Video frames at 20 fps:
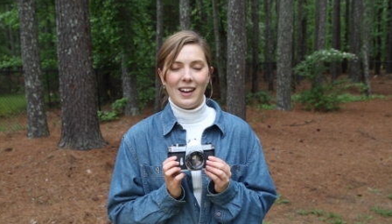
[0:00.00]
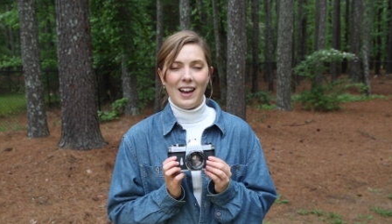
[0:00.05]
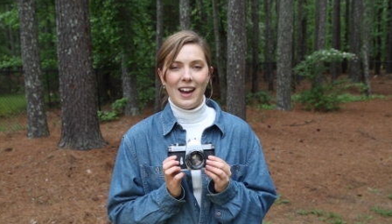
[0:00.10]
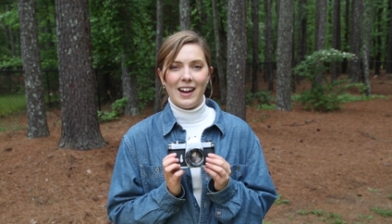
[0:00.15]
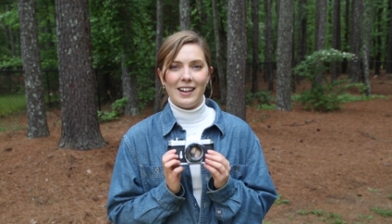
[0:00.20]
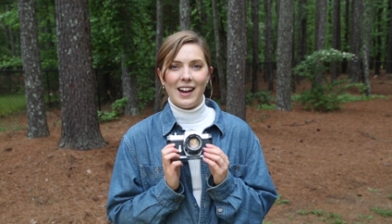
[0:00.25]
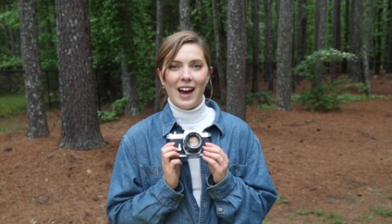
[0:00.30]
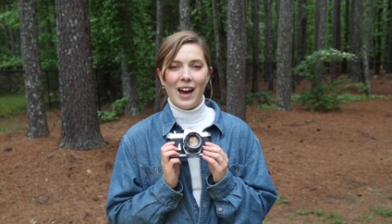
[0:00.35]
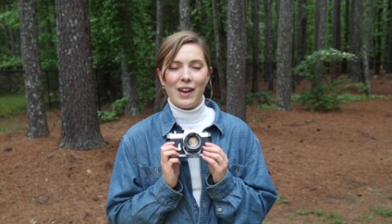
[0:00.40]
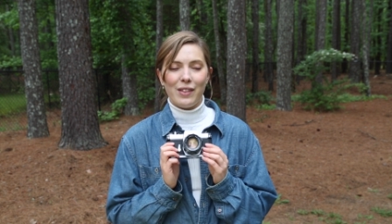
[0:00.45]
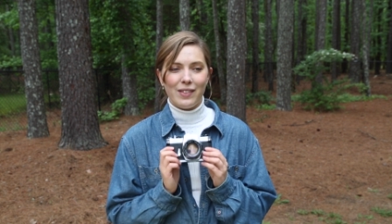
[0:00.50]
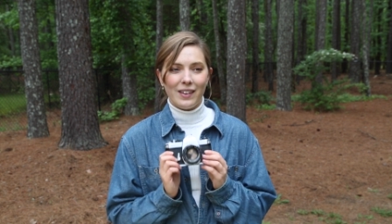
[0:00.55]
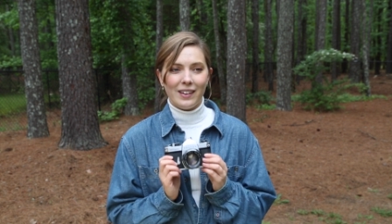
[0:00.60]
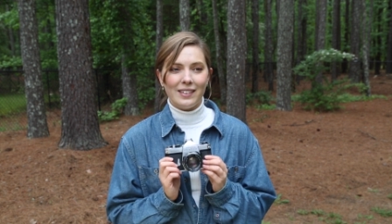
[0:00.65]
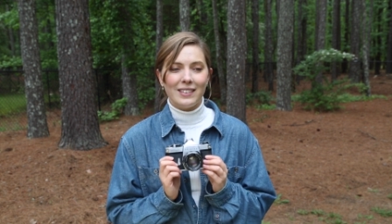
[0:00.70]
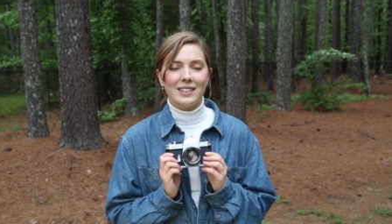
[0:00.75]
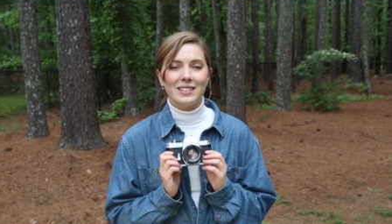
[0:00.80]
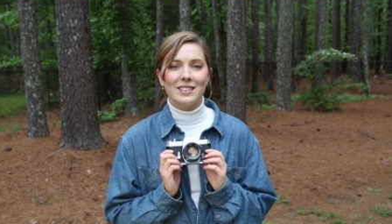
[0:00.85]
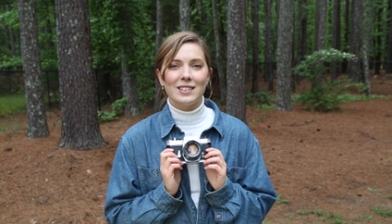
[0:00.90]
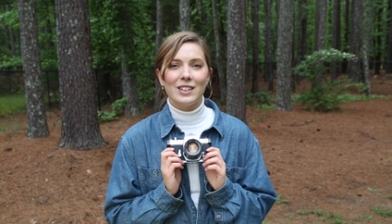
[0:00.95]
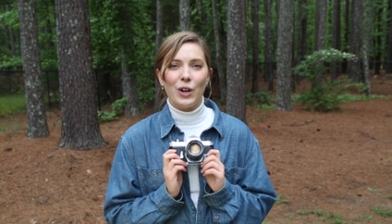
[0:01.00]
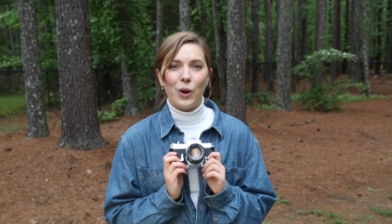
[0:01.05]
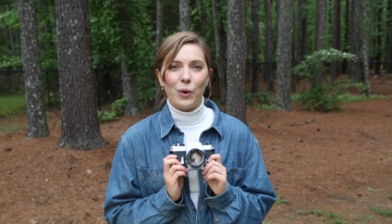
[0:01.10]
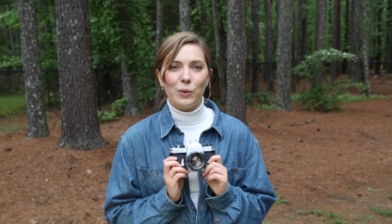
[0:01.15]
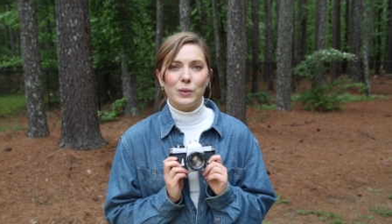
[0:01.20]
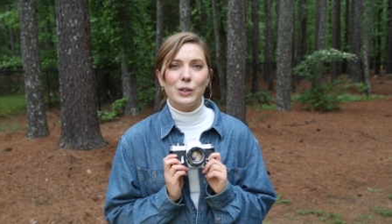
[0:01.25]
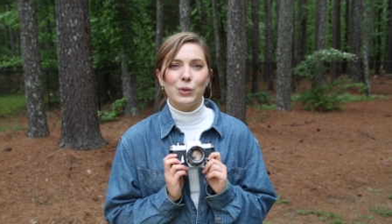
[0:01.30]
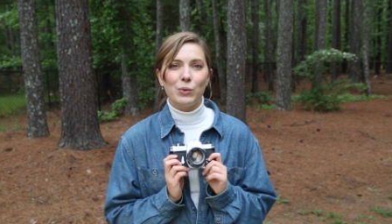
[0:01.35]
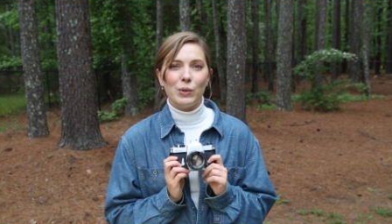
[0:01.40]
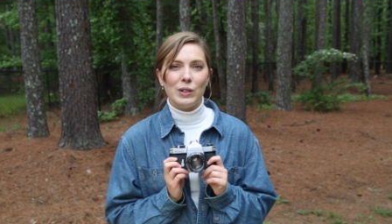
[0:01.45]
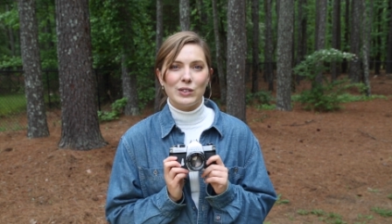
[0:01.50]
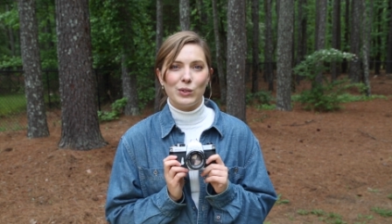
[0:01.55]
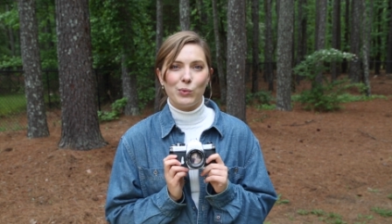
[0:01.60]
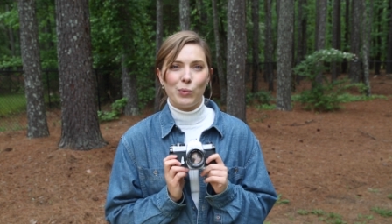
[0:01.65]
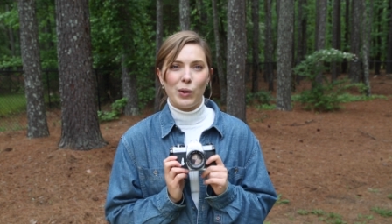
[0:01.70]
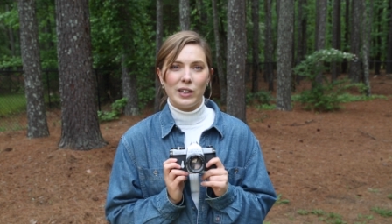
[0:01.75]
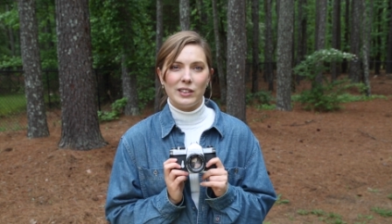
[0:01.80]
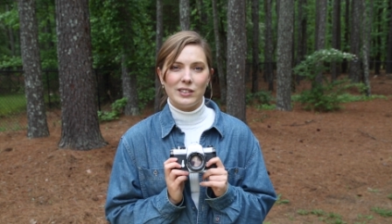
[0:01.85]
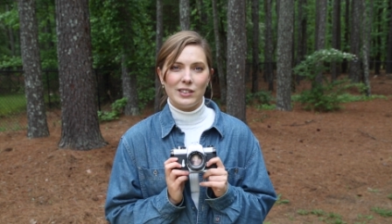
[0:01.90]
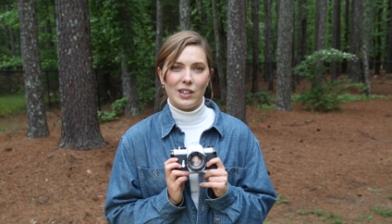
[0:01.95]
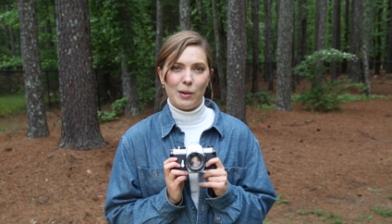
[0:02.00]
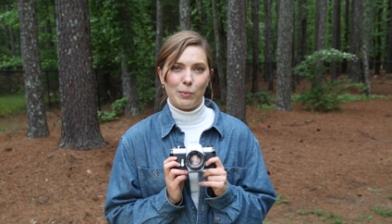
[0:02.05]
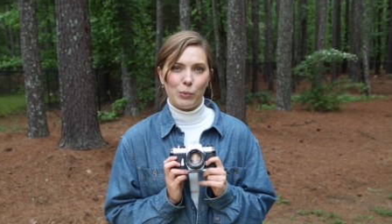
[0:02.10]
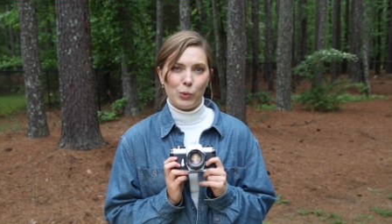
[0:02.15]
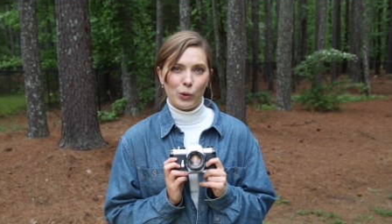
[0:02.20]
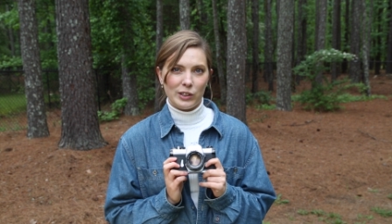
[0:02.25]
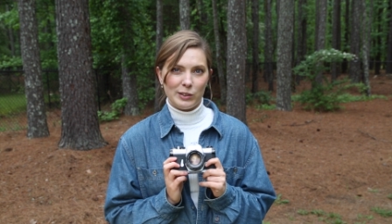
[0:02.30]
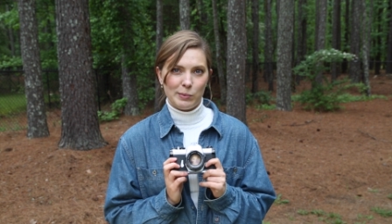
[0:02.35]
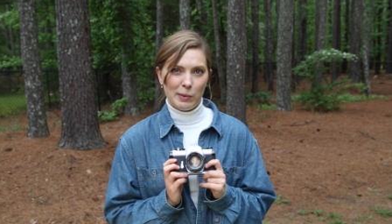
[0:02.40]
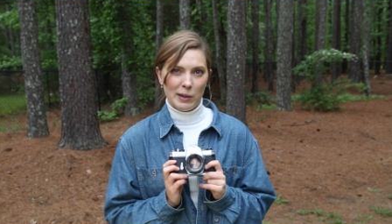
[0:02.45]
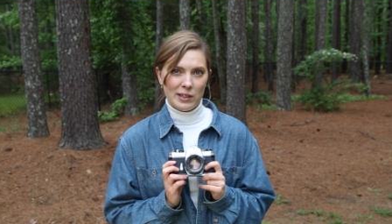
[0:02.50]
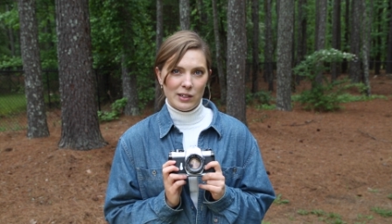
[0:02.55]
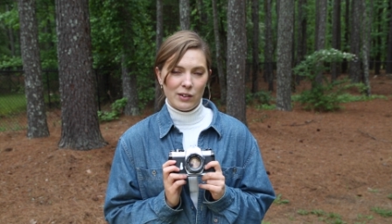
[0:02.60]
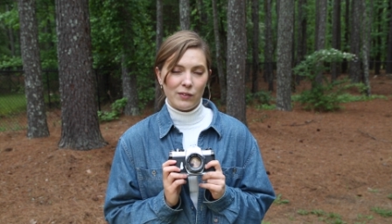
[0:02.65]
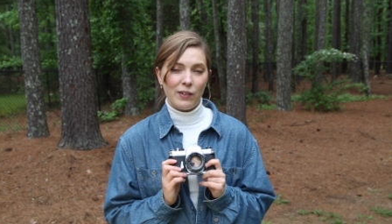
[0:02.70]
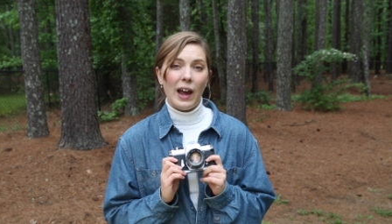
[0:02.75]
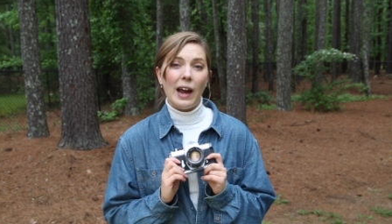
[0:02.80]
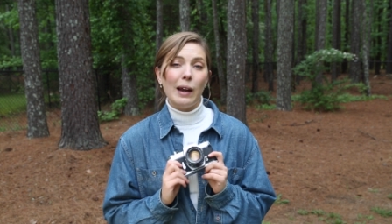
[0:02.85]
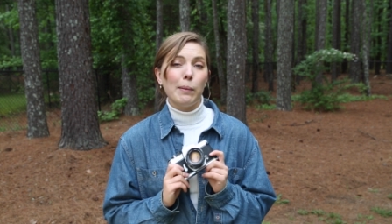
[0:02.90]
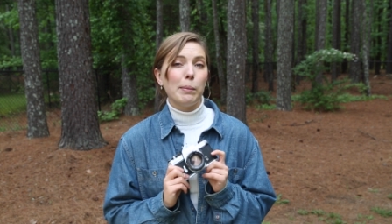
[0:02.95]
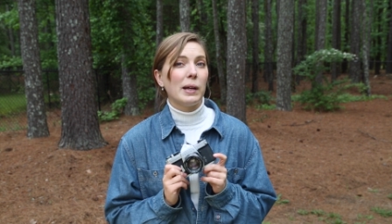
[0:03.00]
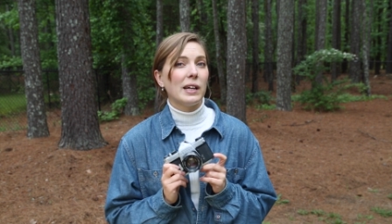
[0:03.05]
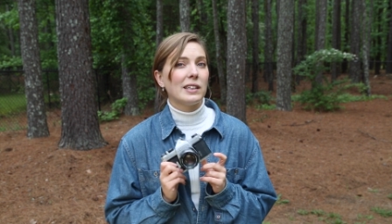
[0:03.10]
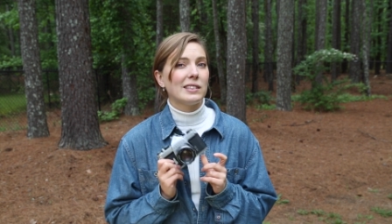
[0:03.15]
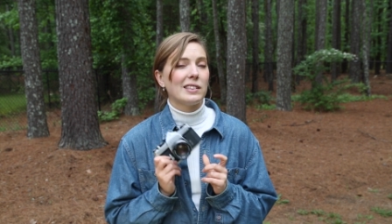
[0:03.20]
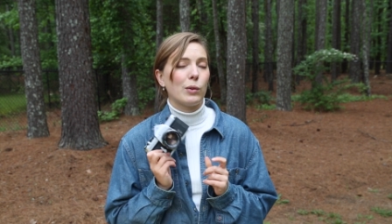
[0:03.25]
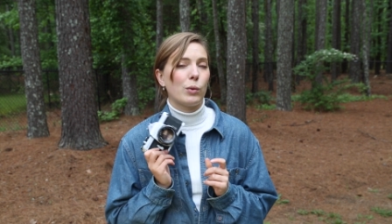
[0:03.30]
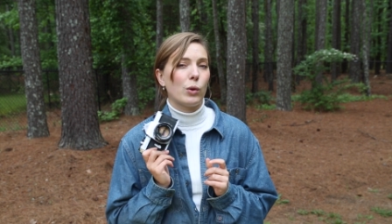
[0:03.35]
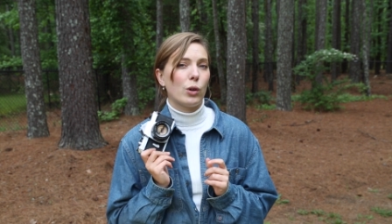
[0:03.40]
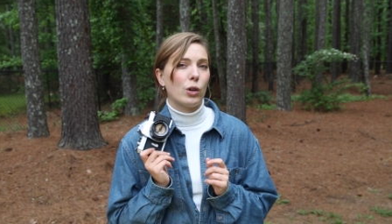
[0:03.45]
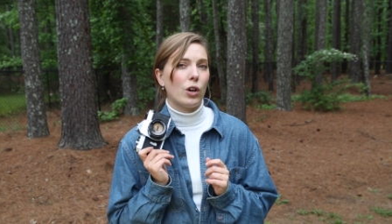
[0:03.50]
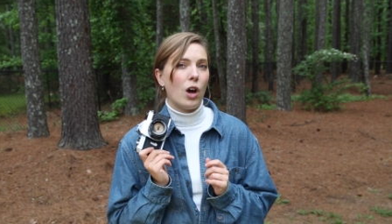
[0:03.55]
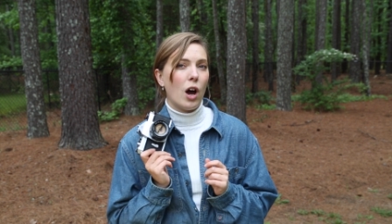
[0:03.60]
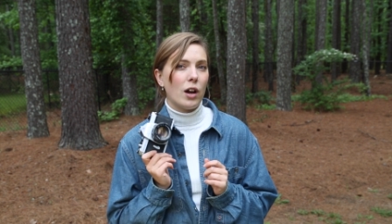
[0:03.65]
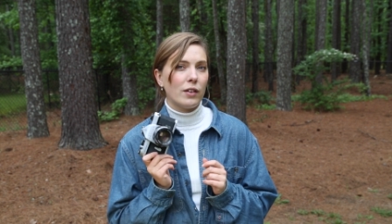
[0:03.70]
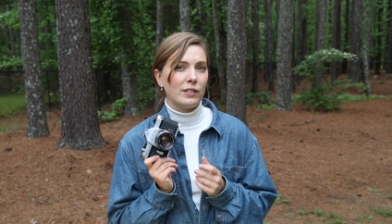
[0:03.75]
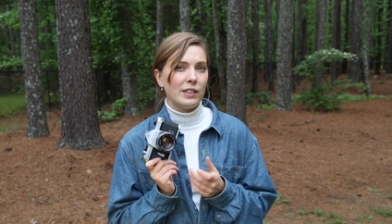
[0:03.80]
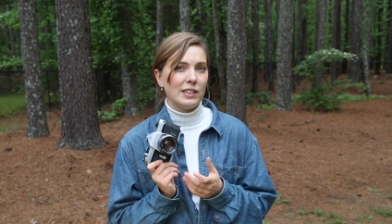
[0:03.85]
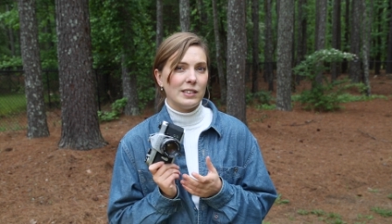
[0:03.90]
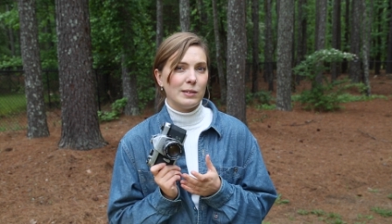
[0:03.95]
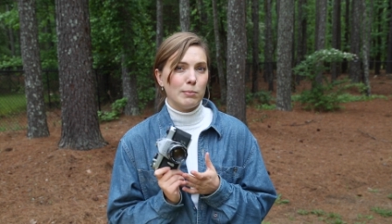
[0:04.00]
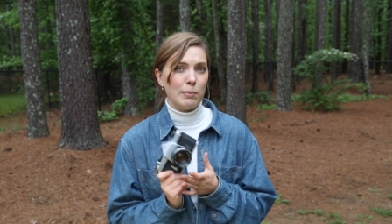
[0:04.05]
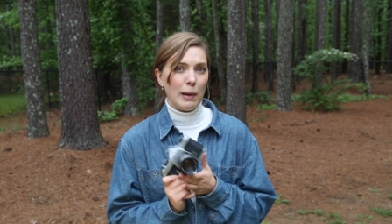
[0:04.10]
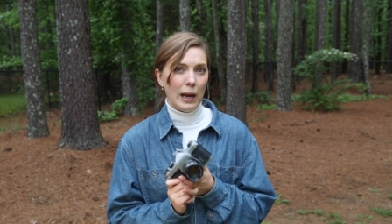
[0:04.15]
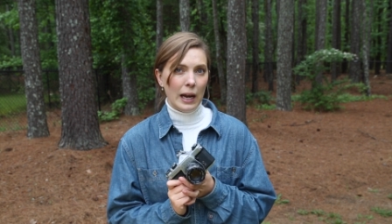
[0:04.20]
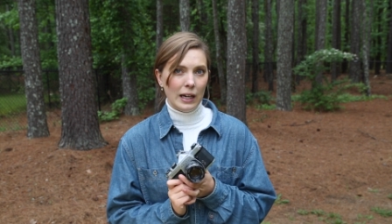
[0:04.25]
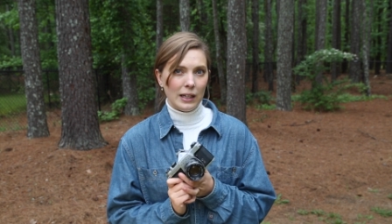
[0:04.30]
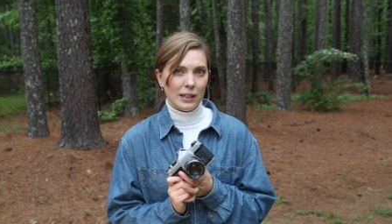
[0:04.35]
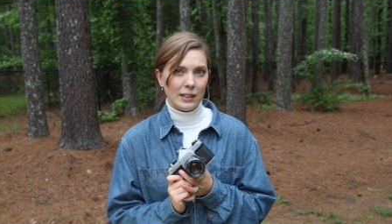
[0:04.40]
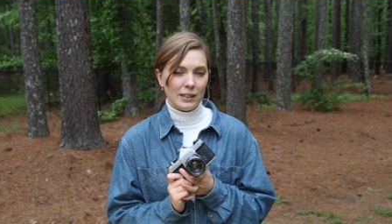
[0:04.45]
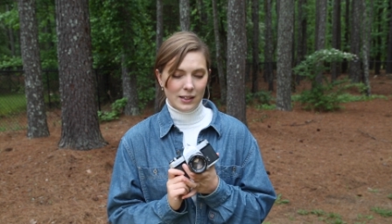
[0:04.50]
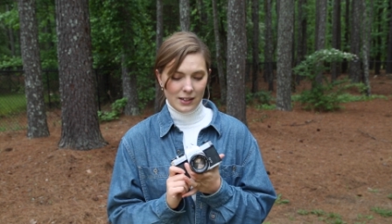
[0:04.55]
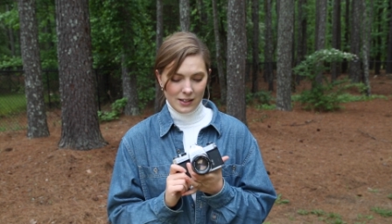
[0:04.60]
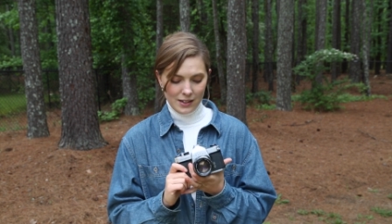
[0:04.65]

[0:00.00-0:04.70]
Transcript: And I think that's the only reason why it's not more expensive and because there were a lot of these made